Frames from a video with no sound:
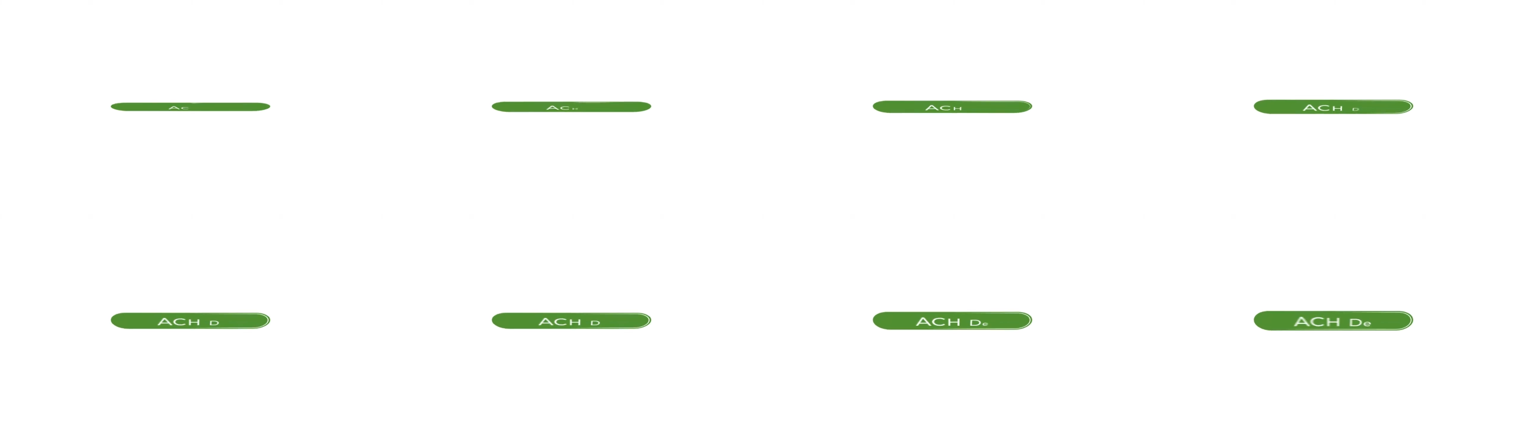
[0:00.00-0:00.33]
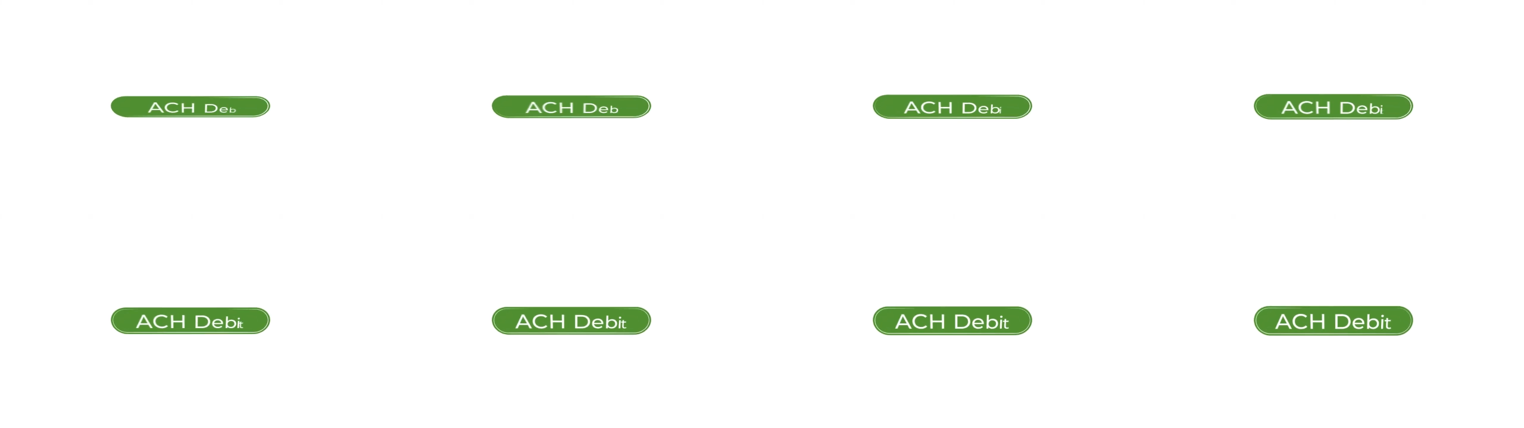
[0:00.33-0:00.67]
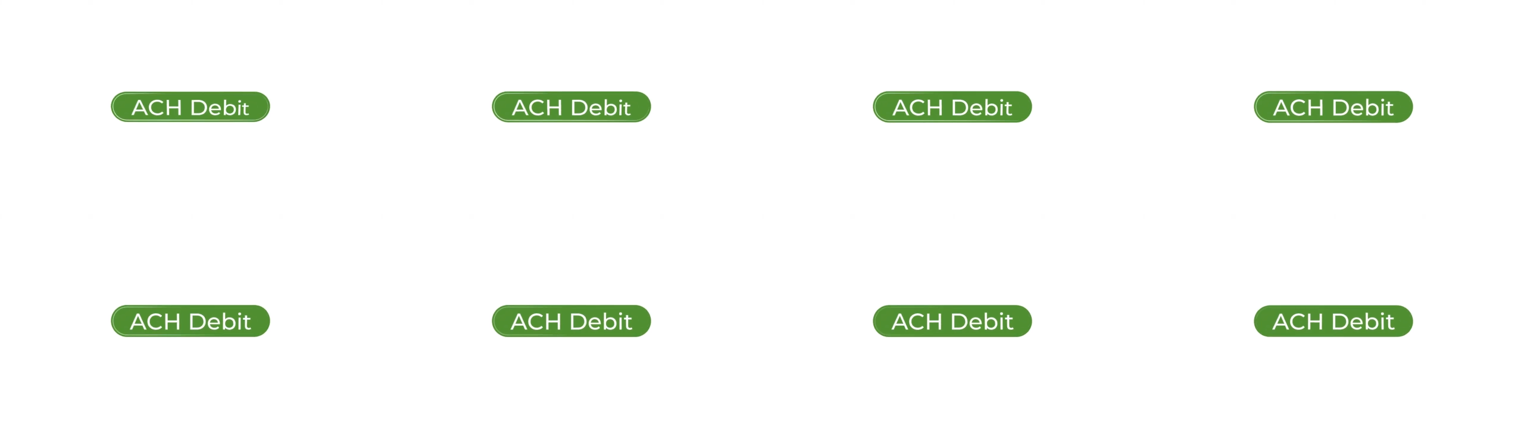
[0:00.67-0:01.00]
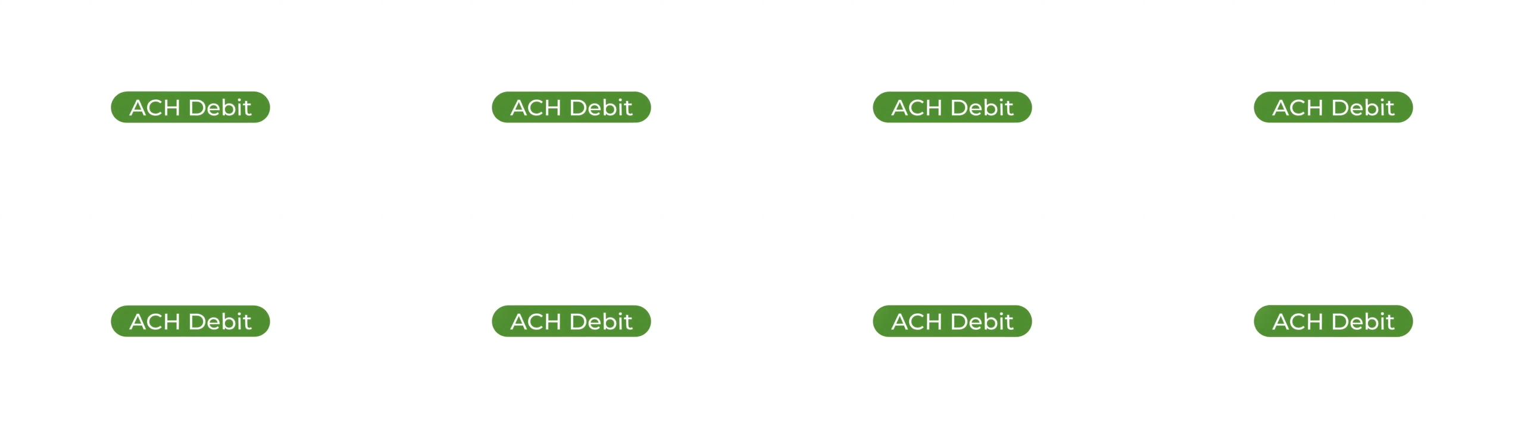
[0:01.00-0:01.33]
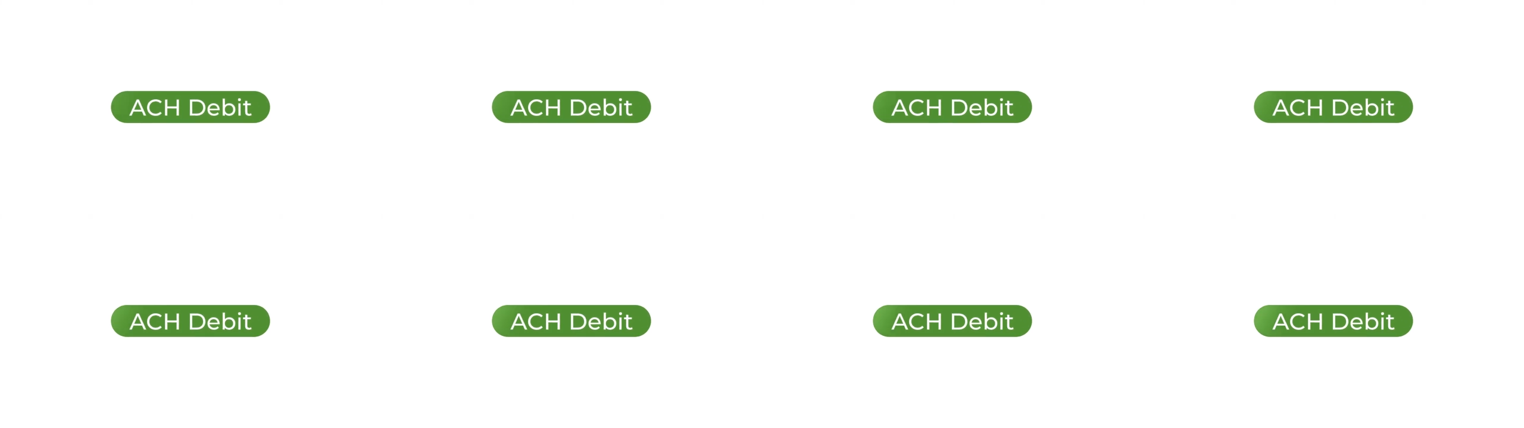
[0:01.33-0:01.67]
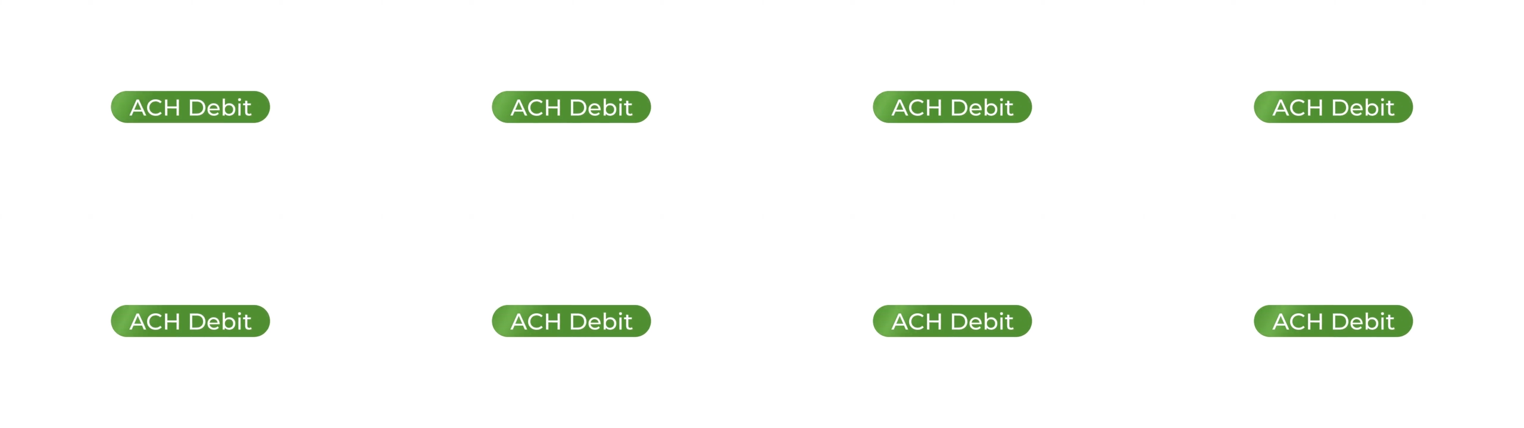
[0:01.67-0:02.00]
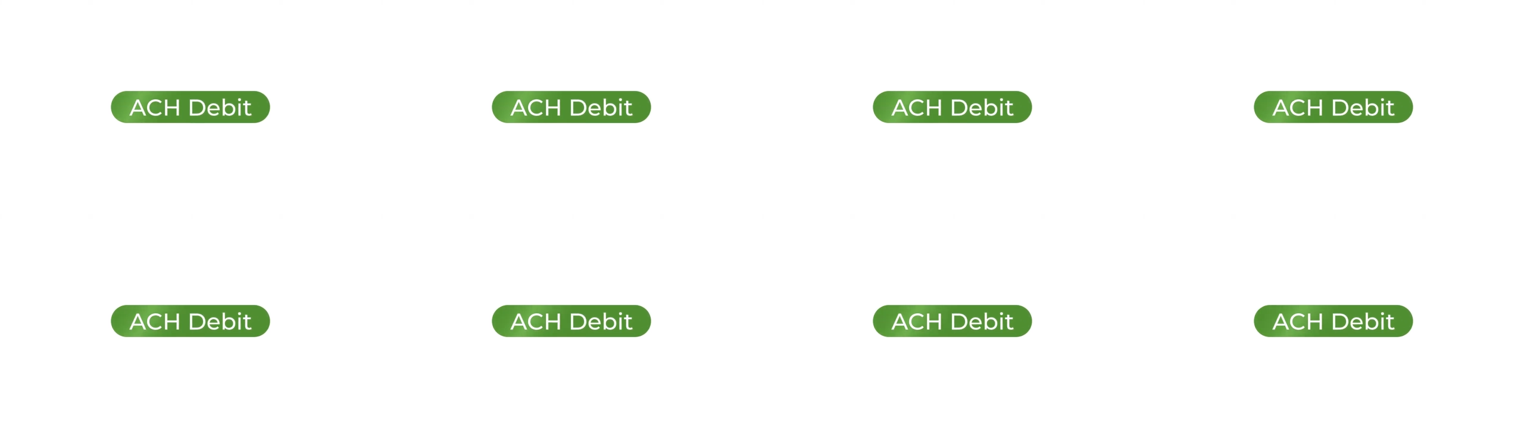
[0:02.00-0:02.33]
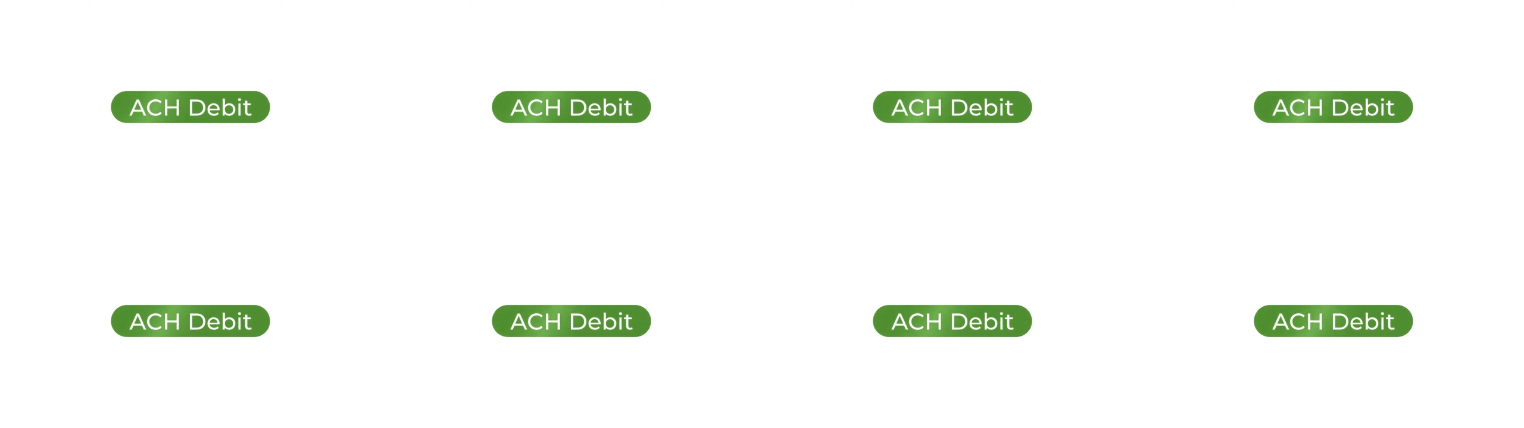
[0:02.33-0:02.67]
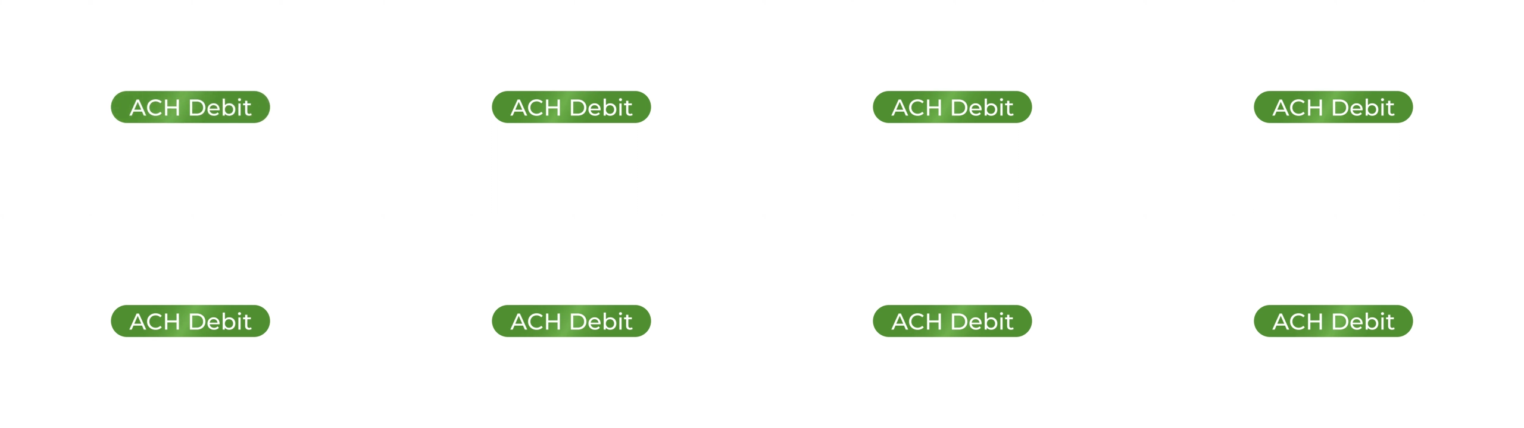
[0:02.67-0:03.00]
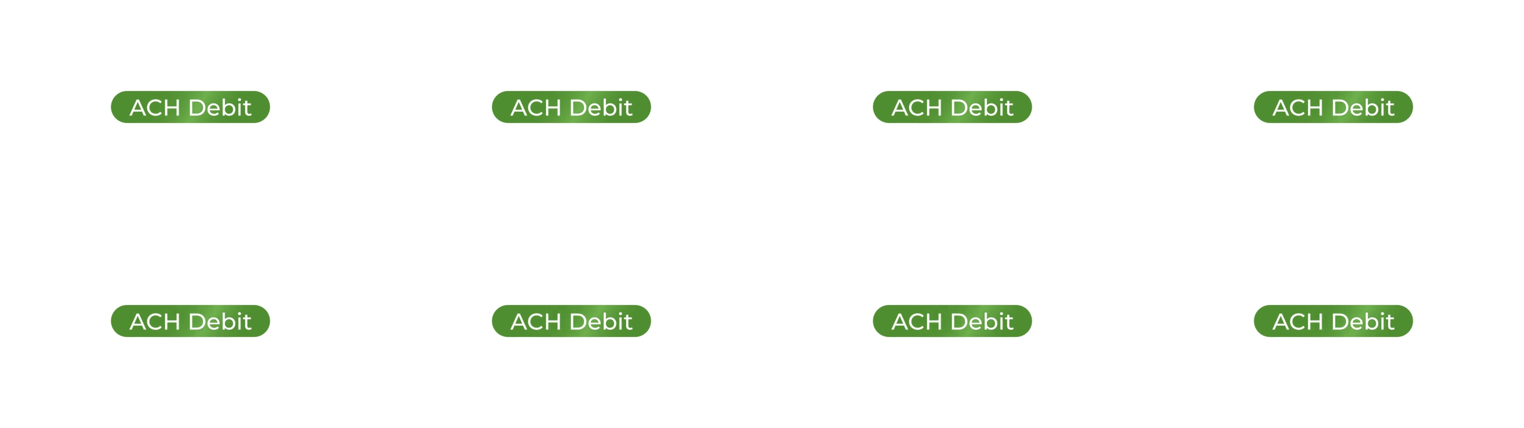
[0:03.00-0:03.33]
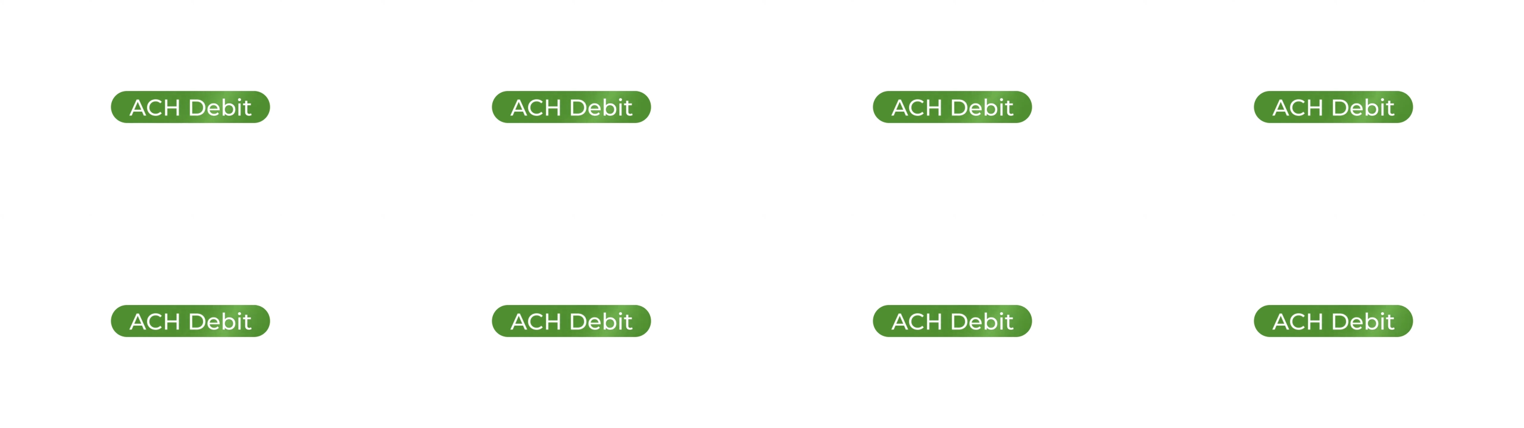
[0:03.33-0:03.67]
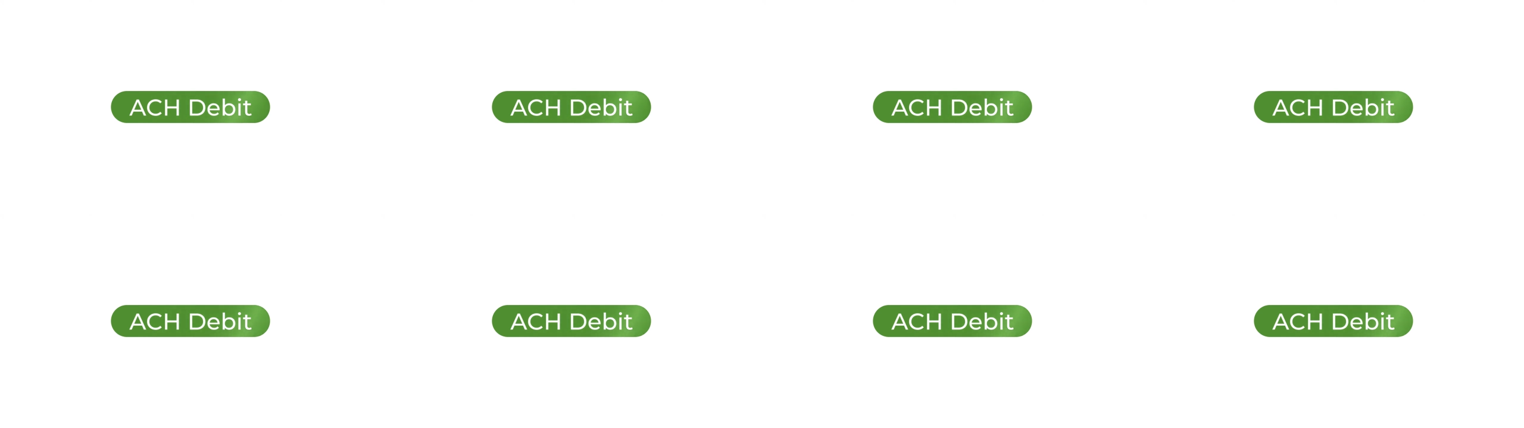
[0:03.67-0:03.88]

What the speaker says: No face is visible, so there are no lips to read.